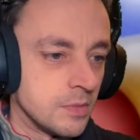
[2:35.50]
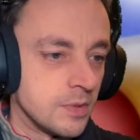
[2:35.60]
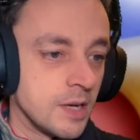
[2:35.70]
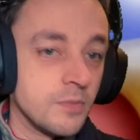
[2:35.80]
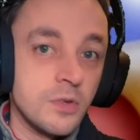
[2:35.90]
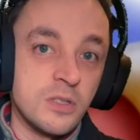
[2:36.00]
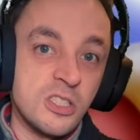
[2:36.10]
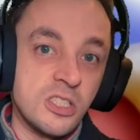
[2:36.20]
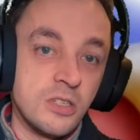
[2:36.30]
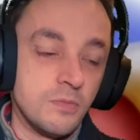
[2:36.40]
We haven't got the
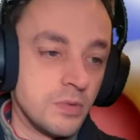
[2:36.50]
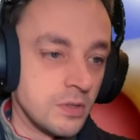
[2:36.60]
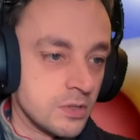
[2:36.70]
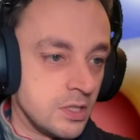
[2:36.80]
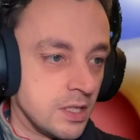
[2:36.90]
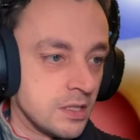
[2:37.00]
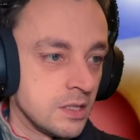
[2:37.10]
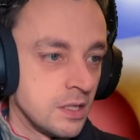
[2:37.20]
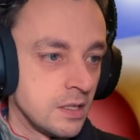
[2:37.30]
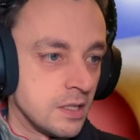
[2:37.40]
stone blocks yet.
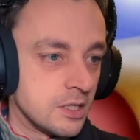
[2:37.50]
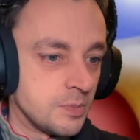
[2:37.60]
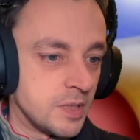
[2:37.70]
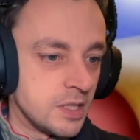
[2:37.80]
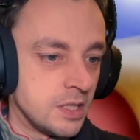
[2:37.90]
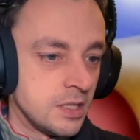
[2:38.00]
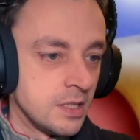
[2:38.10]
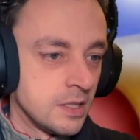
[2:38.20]
That's a pity.